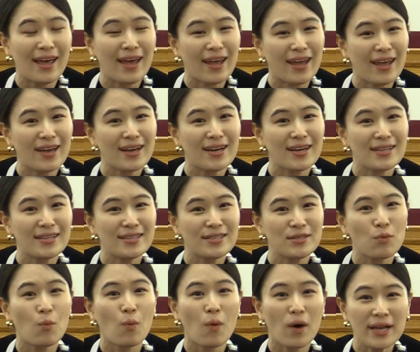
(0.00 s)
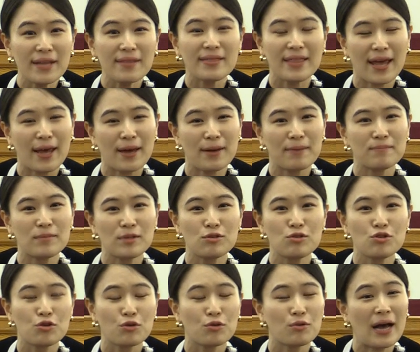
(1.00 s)
and wanted them
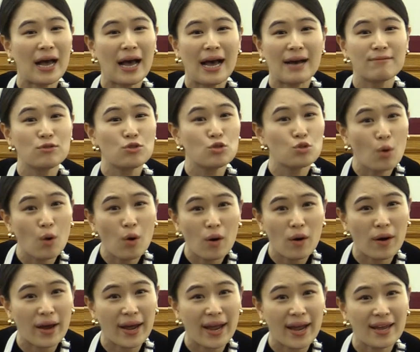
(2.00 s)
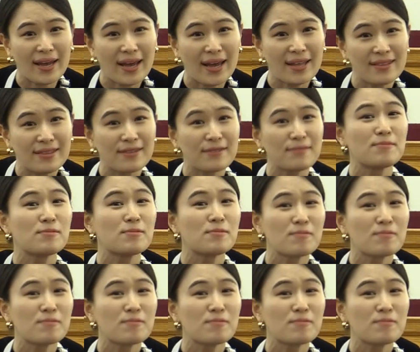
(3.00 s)
to have joy at the